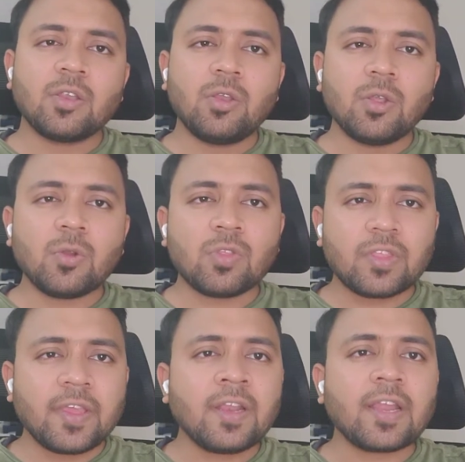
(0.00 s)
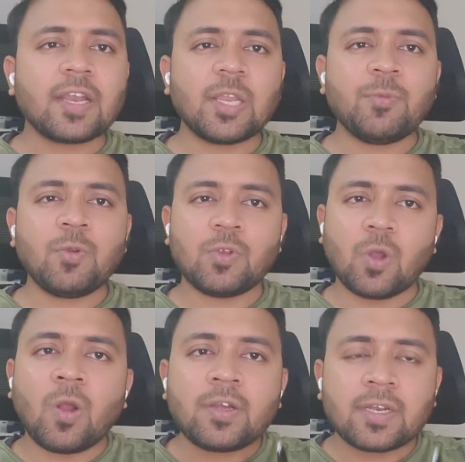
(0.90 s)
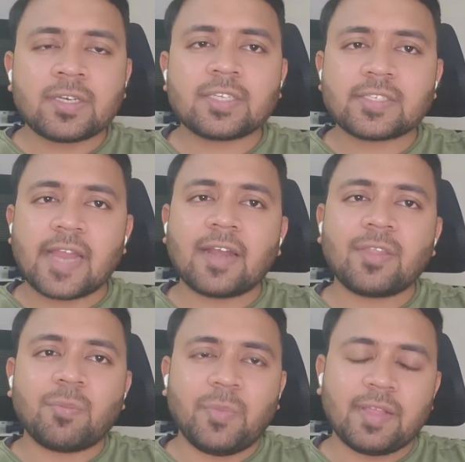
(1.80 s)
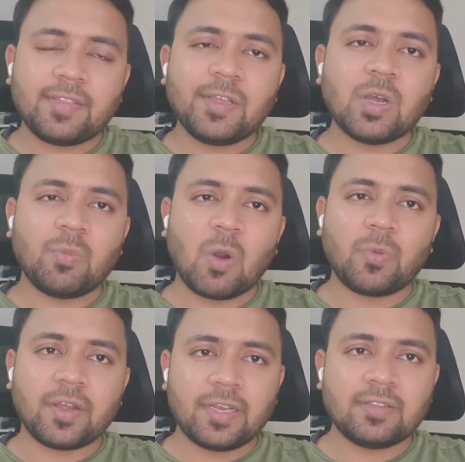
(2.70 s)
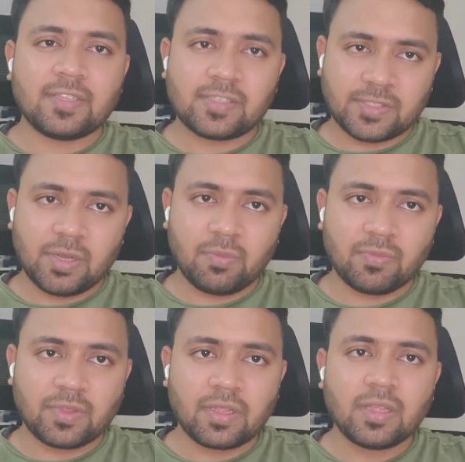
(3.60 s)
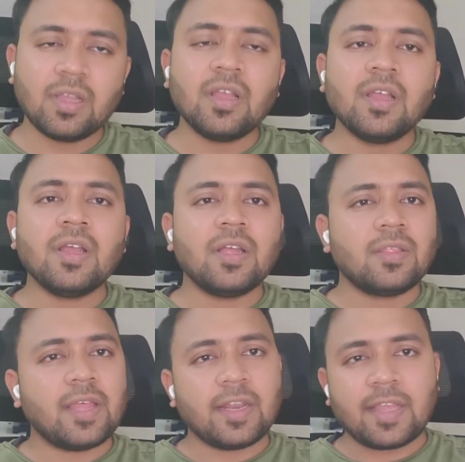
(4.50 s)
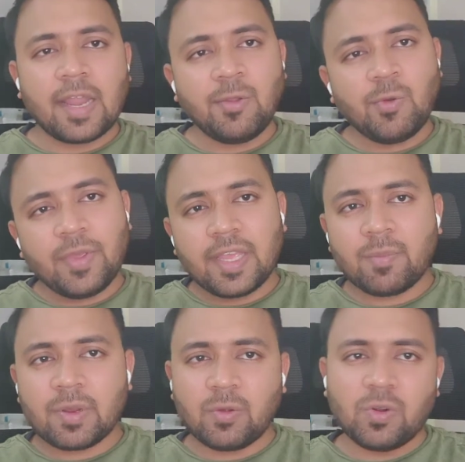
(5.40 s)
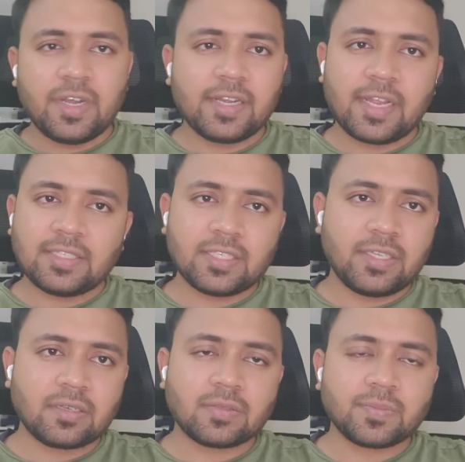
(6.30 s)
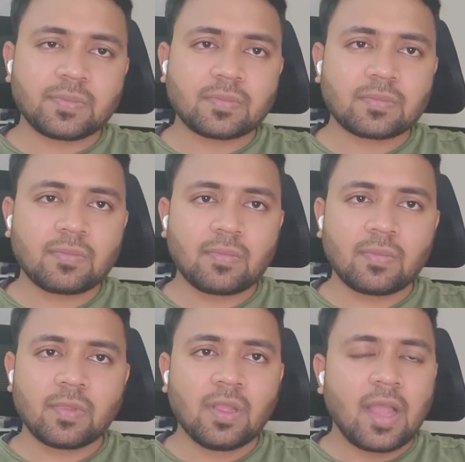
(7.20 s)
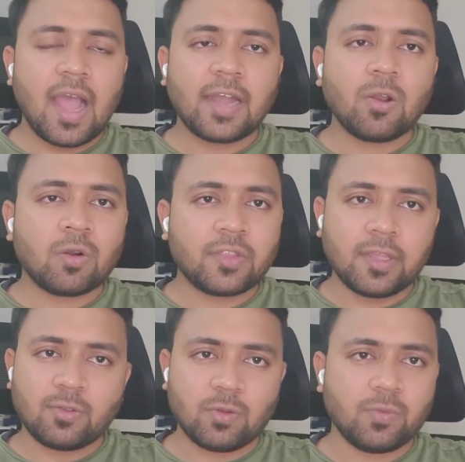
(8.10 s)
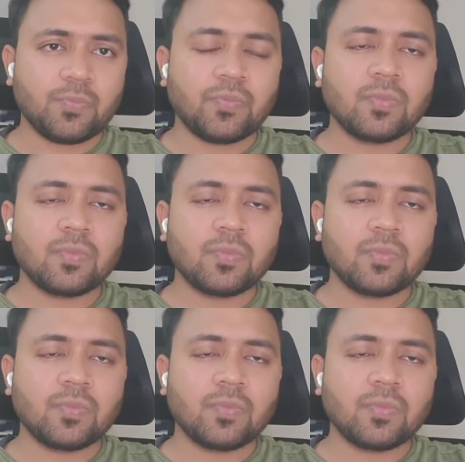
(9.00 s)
Do you think that if you don't understand the basic of operating systems, then can you become a good data engineer? I don't think so.